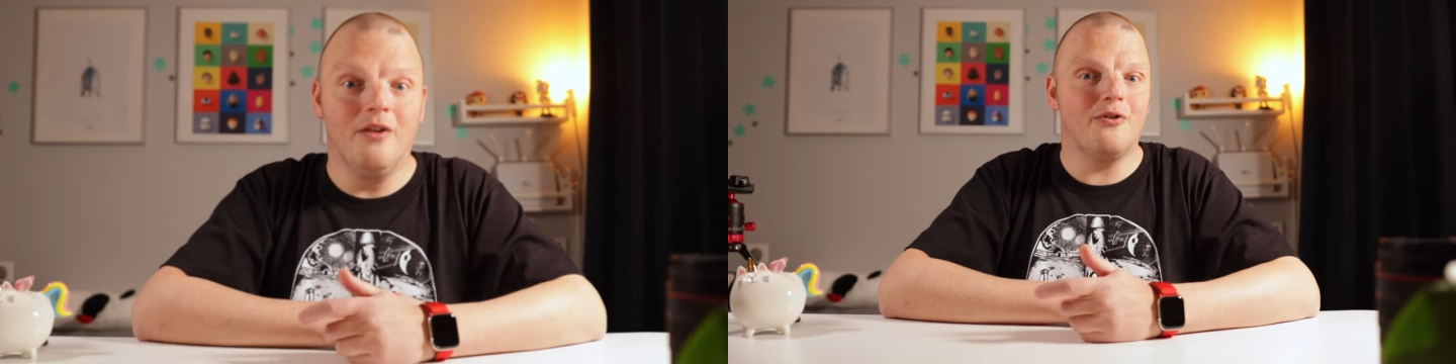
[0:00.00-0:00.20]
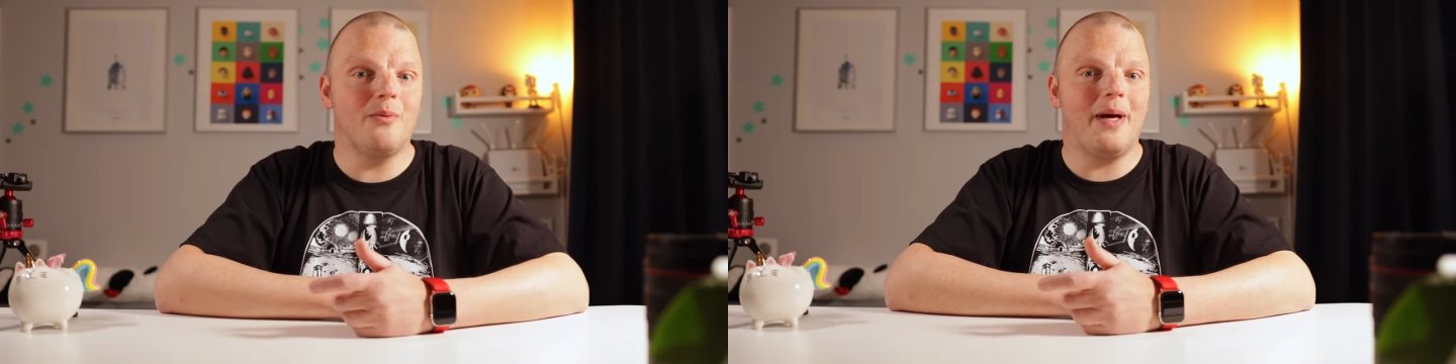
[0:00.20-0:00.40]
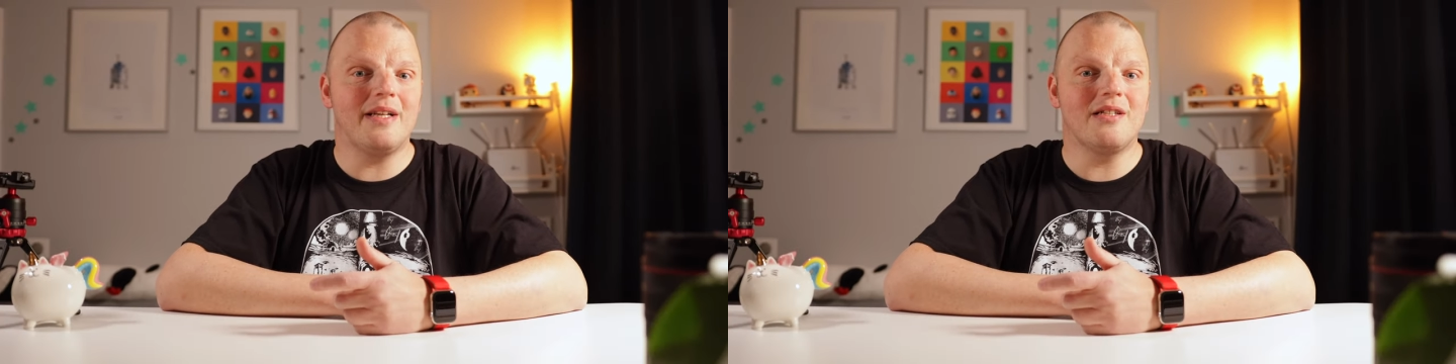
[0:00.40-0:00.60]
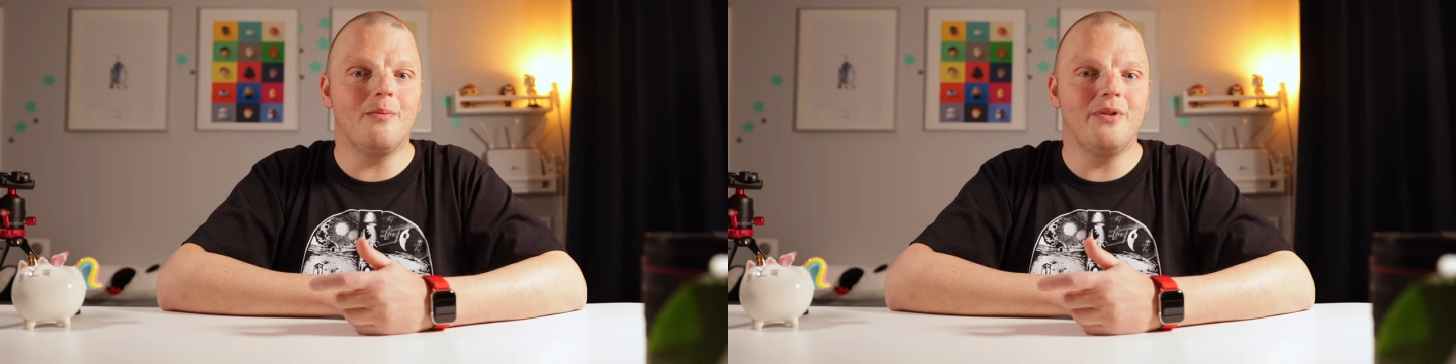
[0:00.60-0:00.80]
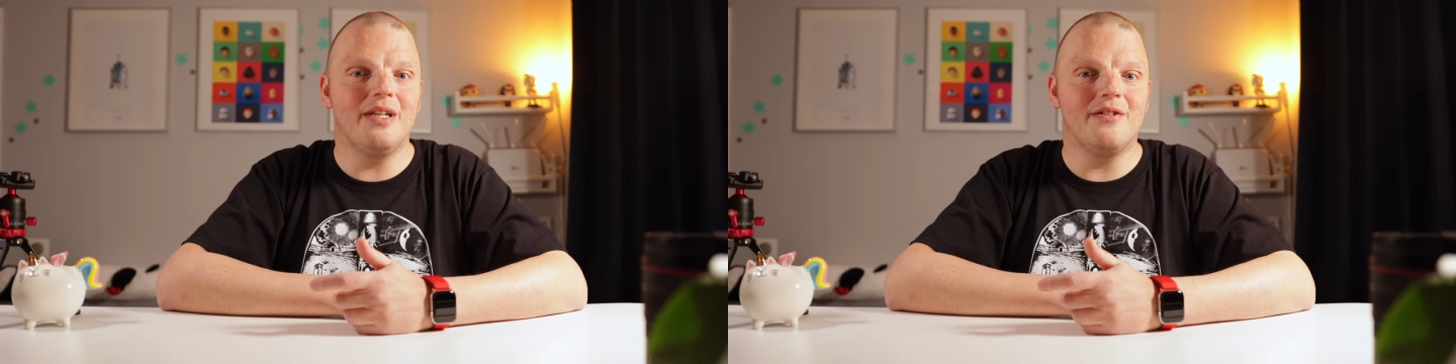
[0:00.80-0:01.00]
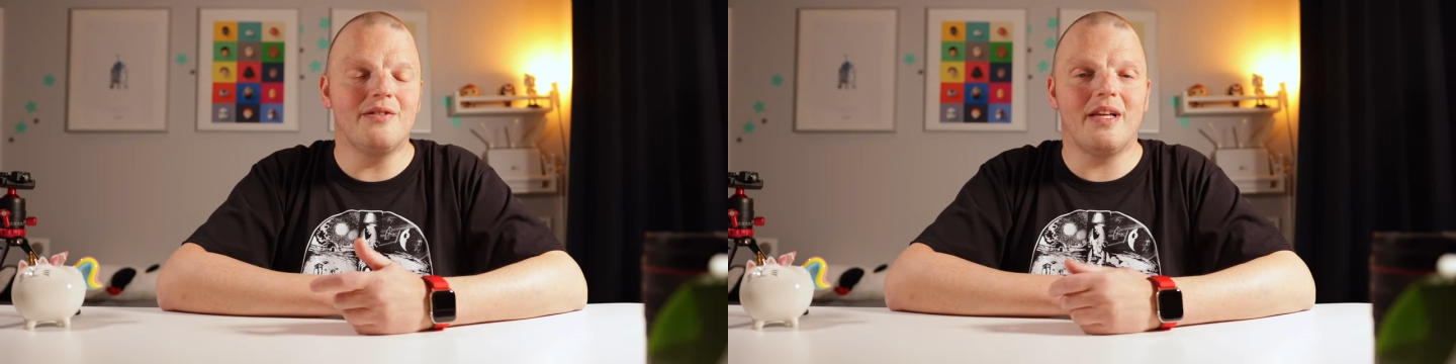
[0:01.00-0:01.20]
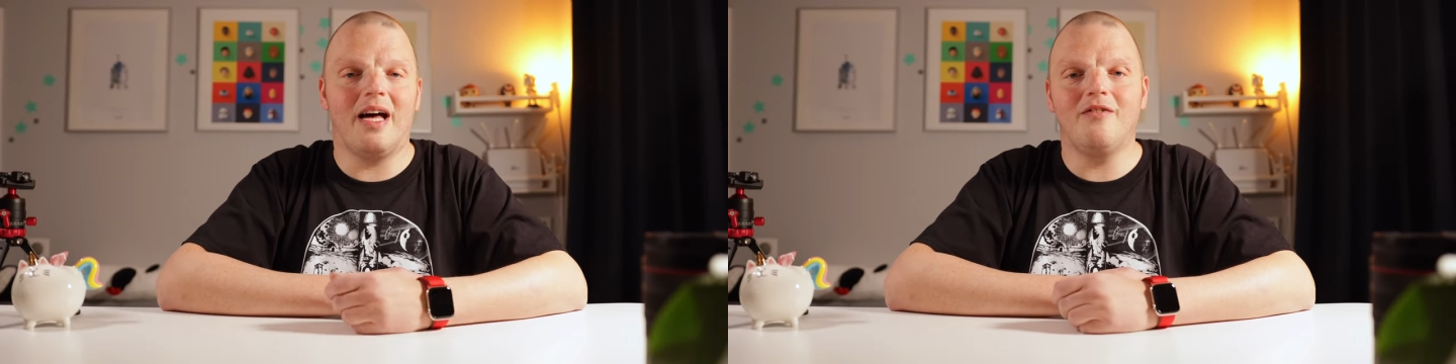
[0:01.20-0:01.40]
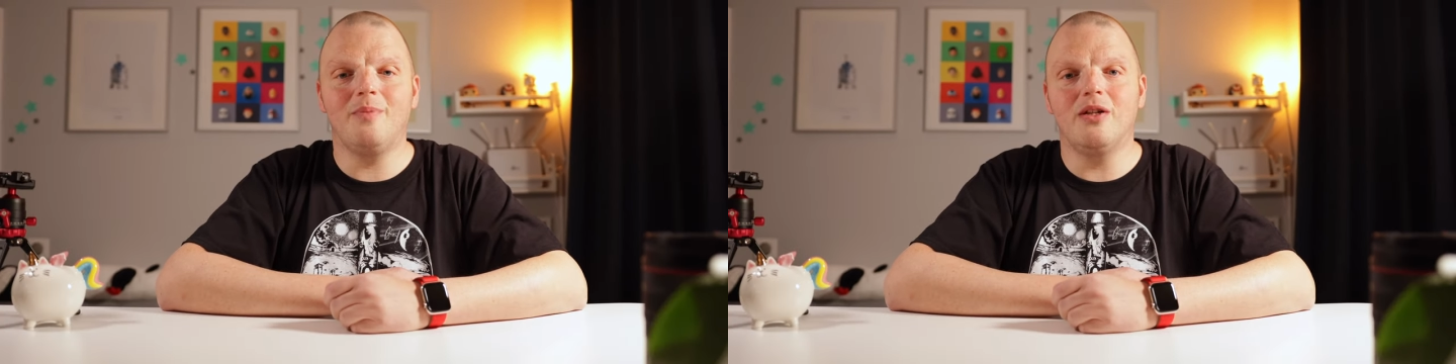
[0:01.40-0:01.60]
For the past couple years,
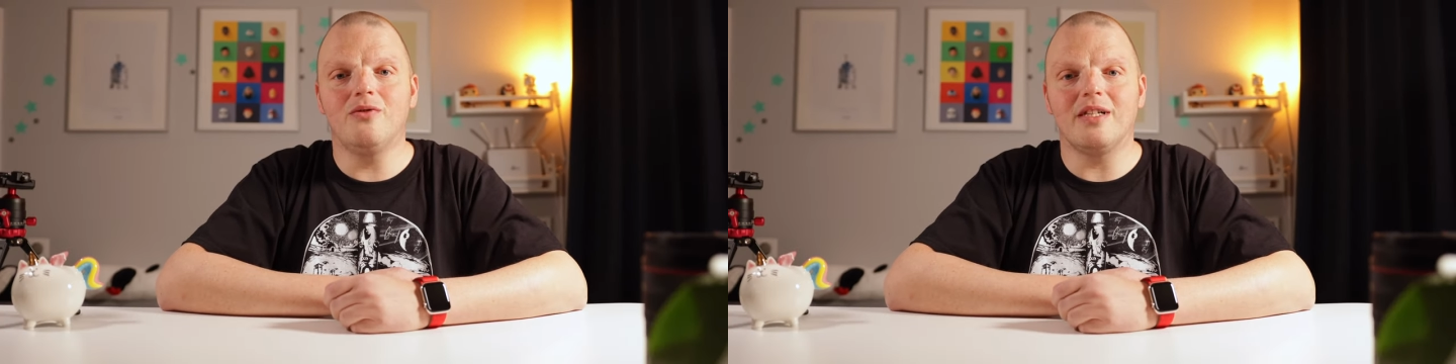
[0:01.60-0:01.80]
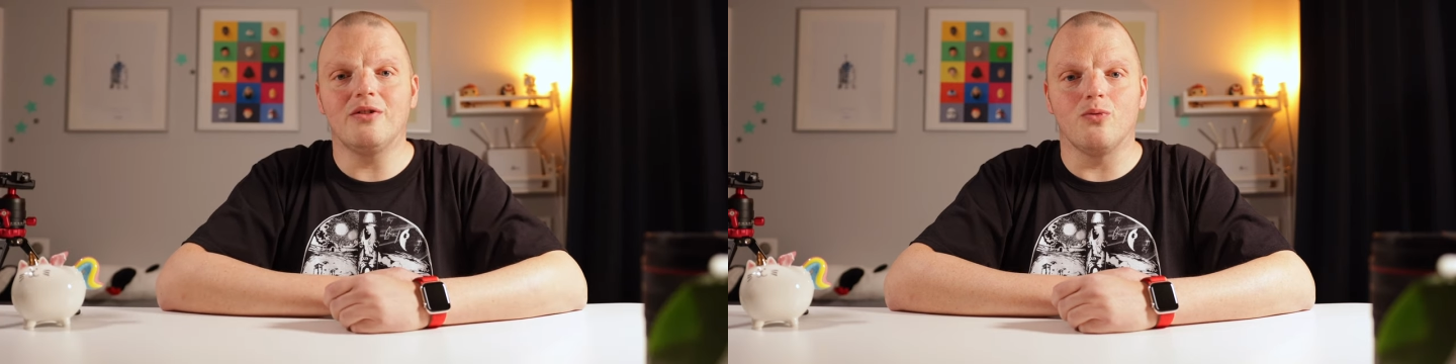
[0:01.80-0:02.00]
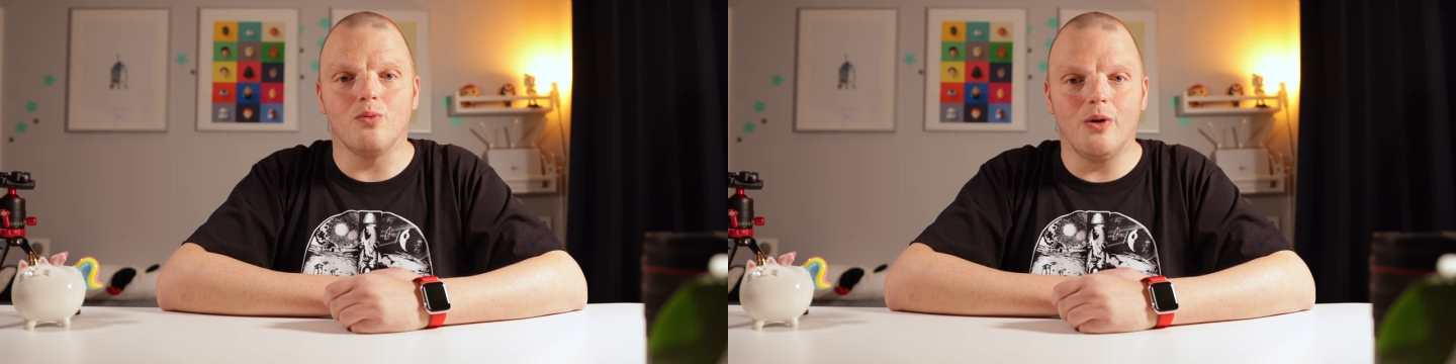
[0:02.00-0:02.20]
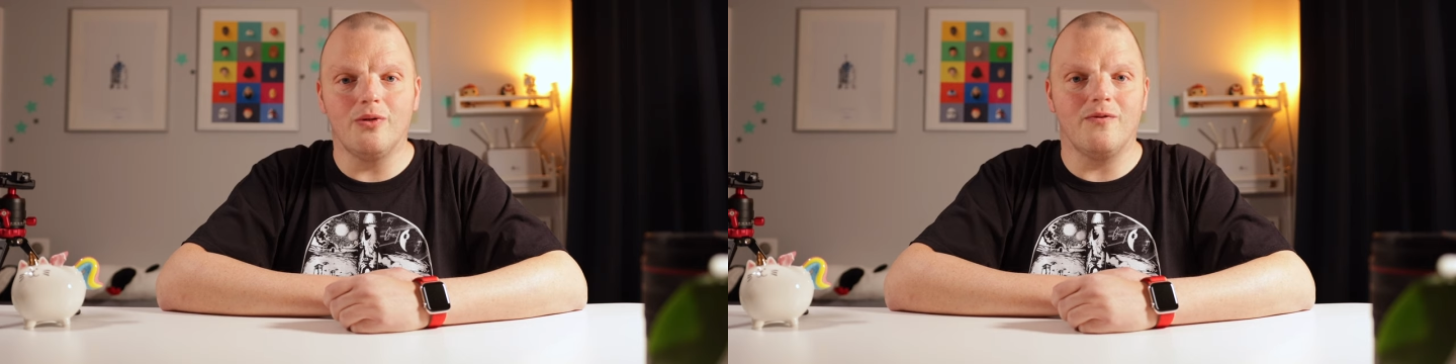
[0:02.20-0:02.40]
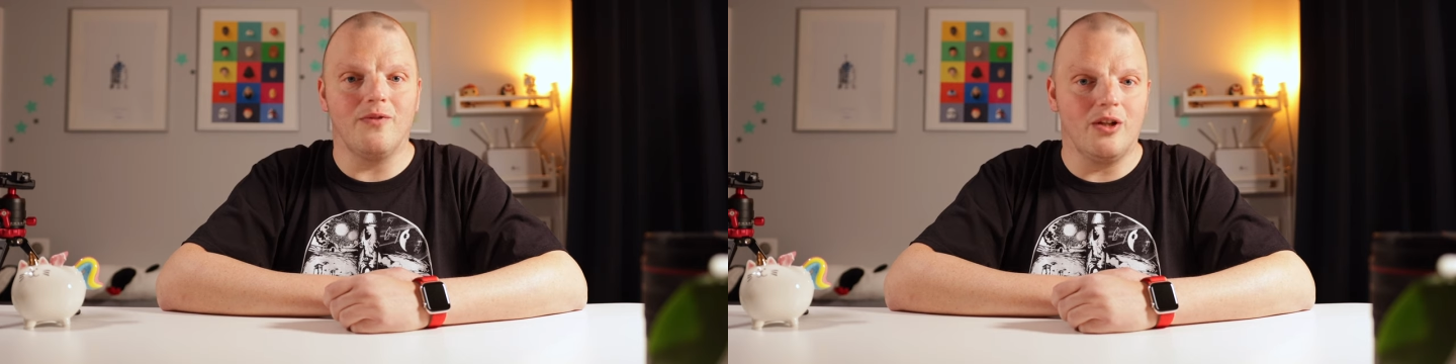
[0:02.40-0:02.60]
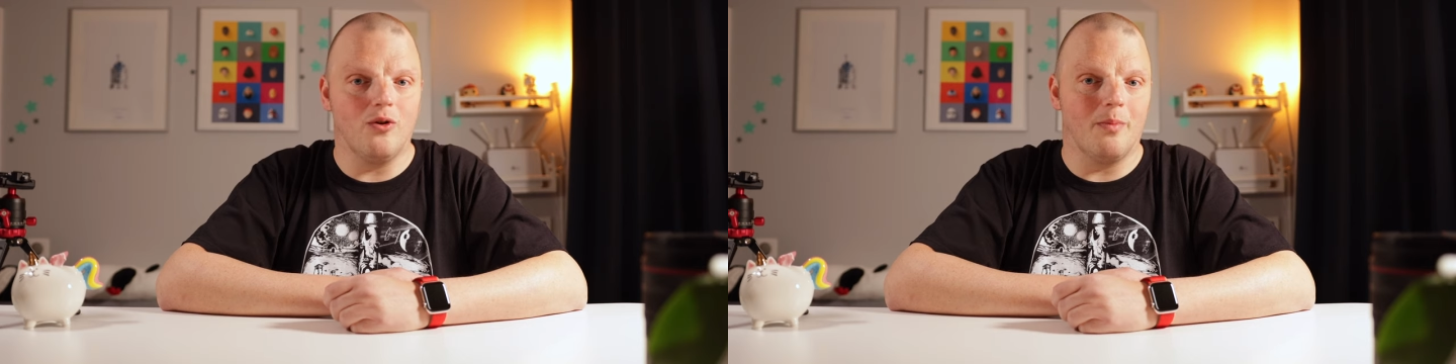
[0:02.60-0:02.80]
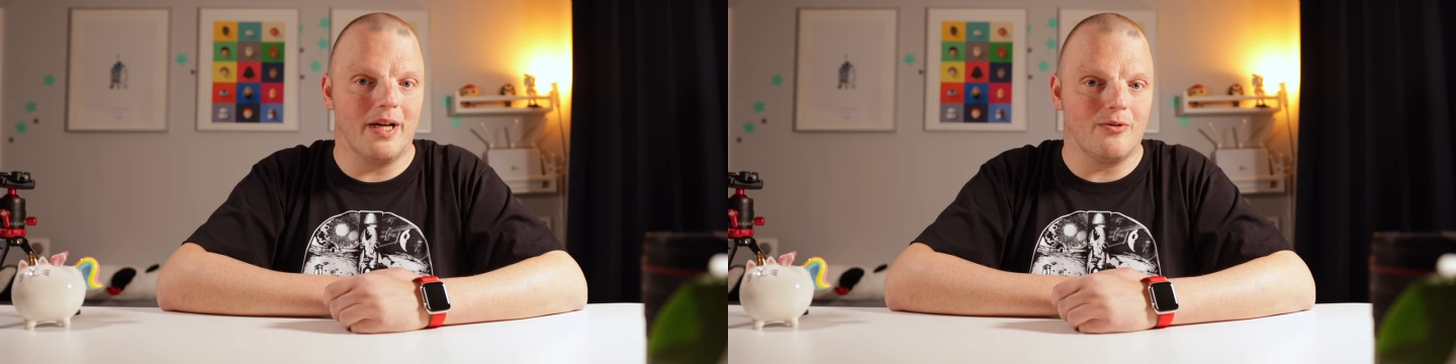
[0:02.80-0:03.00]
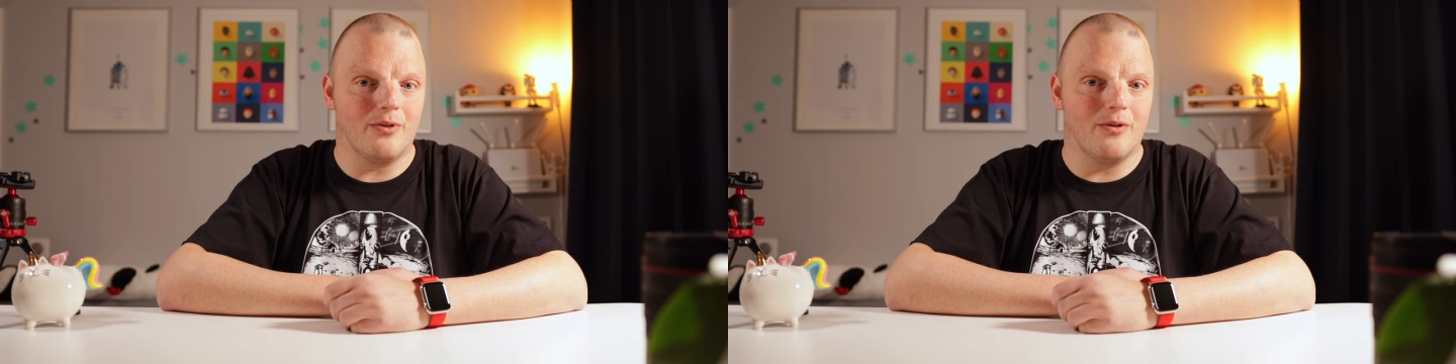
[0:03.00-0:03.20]
I've been using the Rode Video
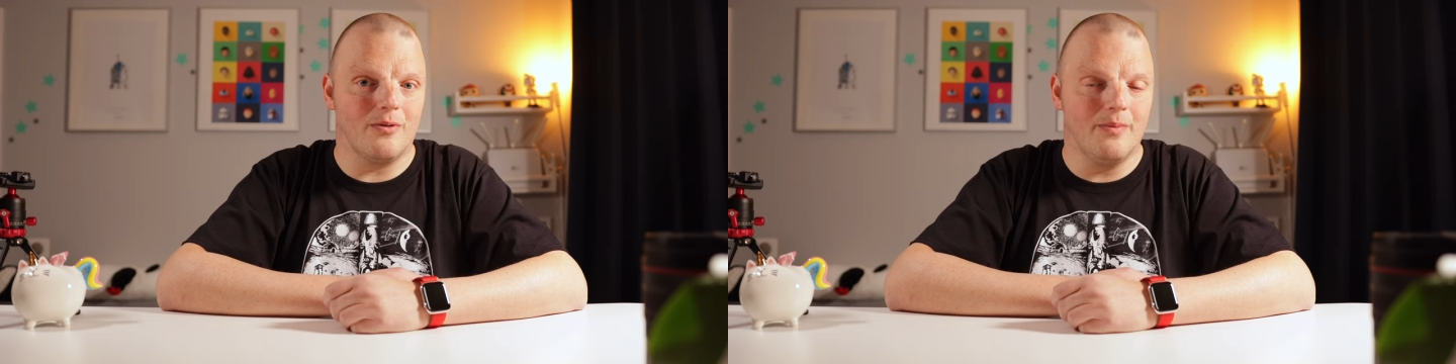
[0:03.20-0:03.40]
Micro.